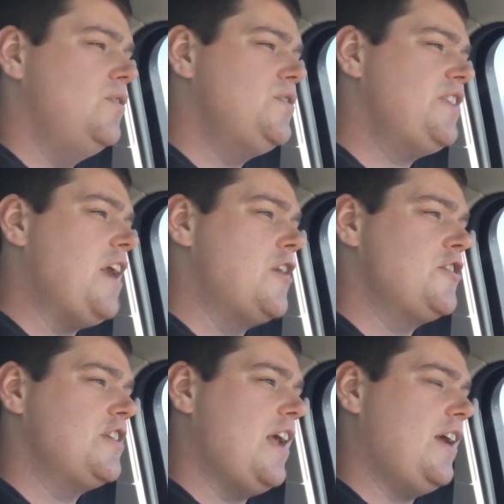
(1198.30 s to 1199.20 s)
was the
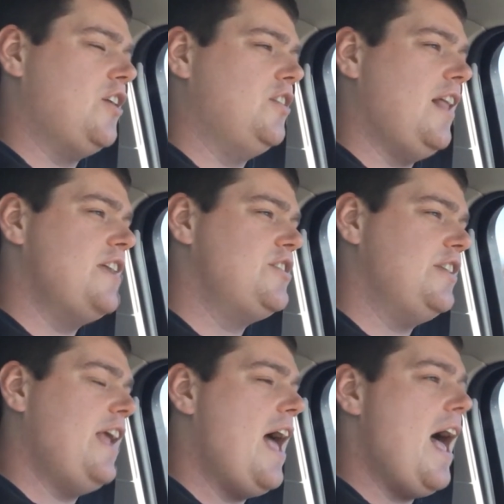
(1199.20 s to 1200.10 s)
Undertaker
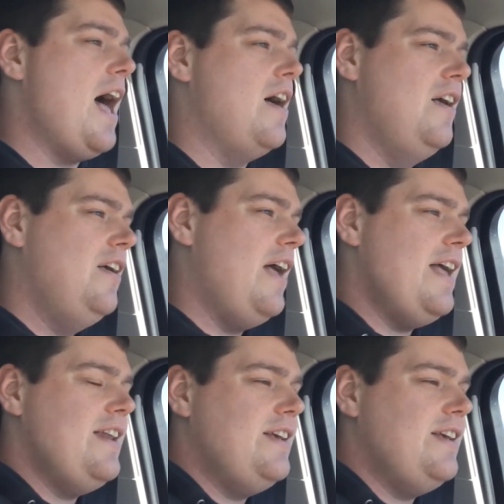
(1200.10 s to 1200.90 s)
legend. Yeah, and